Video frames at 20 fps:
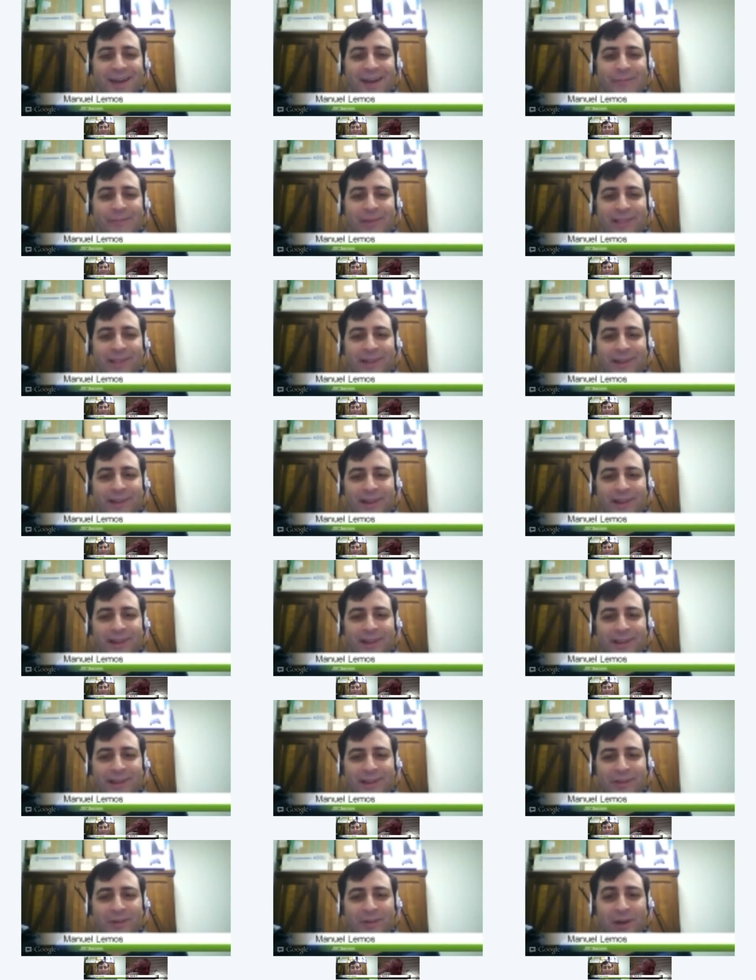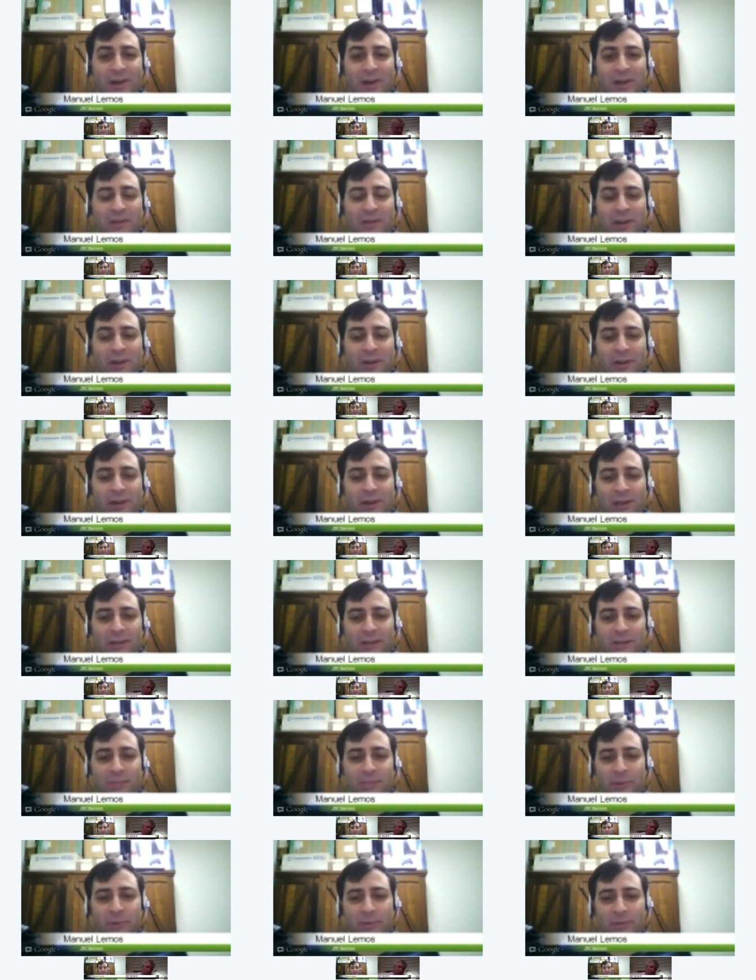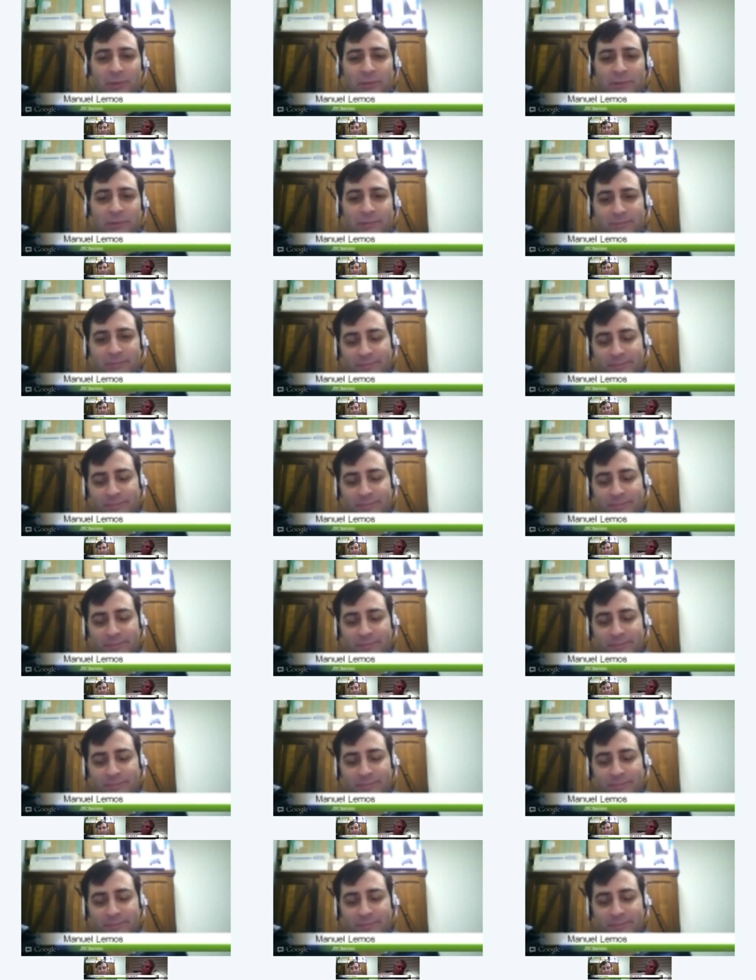But you are not alone, I suppose.